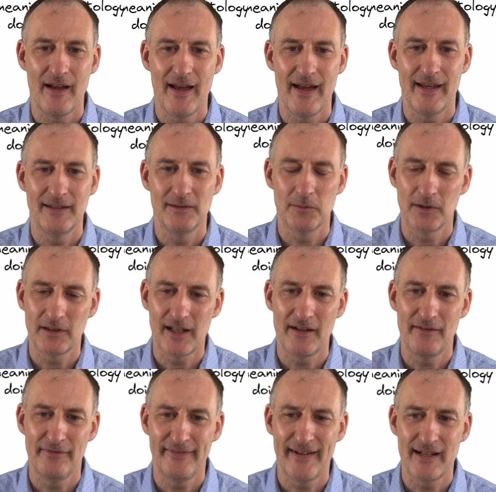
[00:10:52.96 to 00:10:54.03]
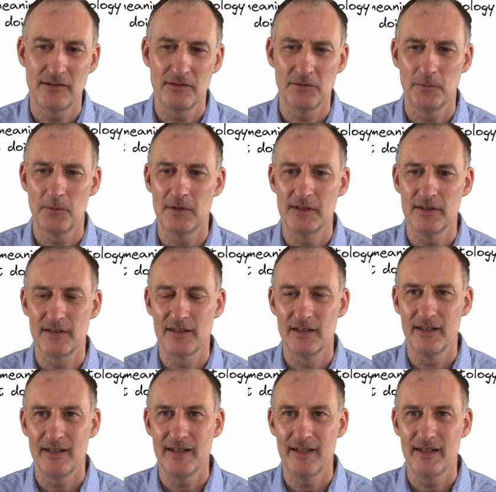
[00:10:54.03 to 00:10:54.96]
And what I found was